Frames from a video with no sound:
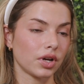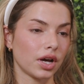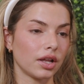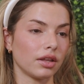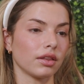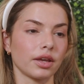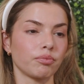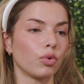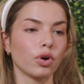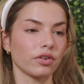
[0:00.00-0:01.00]
uh, like
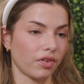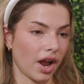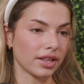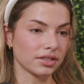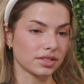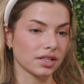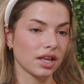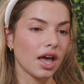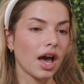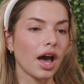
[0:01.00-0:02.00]
more friends.
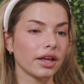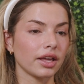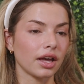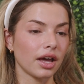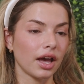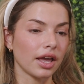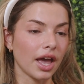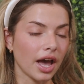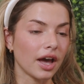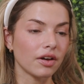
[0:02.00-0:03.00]
I I
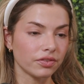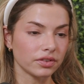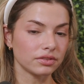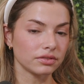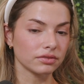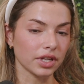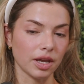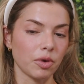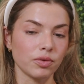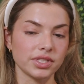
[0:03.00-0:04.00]
have like
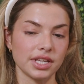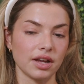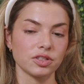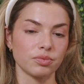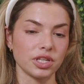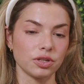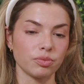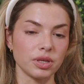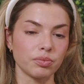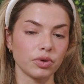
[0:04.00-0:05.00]
I'm always down to meet new
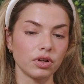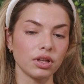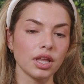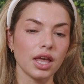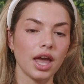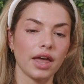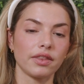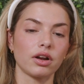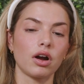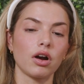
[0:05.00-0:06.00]
people and
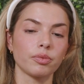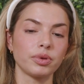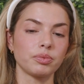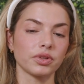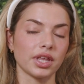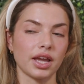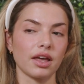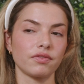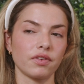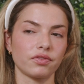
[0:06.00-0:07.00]
there are people that
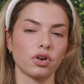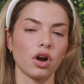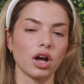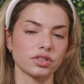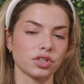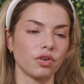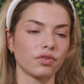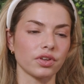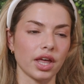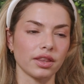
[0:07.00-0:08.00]
kind of have crossed
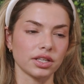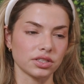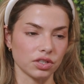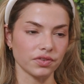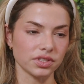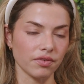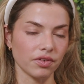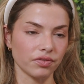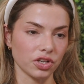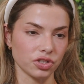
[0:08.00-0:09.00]
over that like surface level
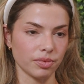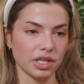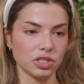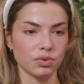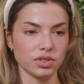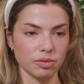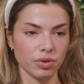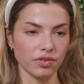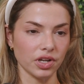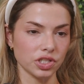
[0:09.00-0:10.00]
friendship into a
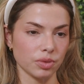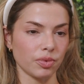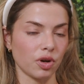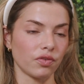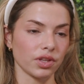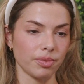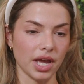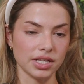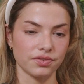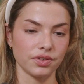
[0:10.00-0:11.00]
deeper friendship over the
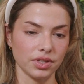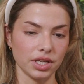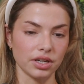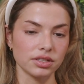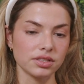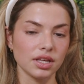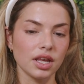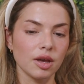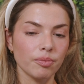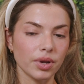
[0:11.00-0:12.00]
past few years,
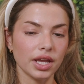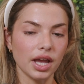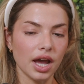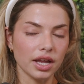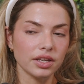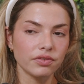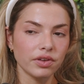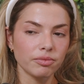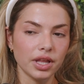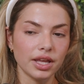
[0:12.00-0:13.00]
but I kind of
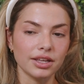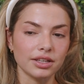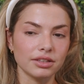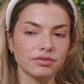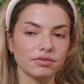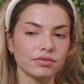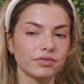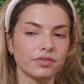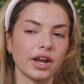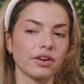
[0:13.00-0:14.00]
am like
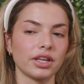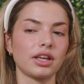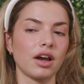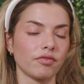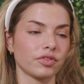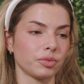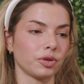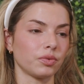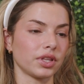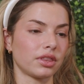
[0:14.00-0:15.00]
very
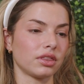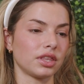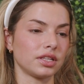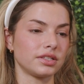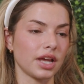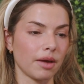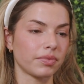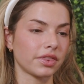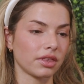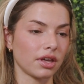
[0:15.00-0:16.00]
comfortable with the
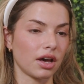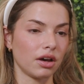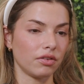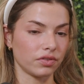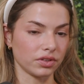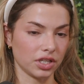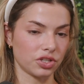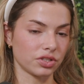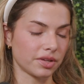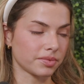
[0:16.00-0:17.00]
depth of
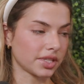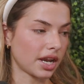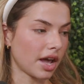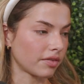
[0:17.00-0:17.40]
relationships that I have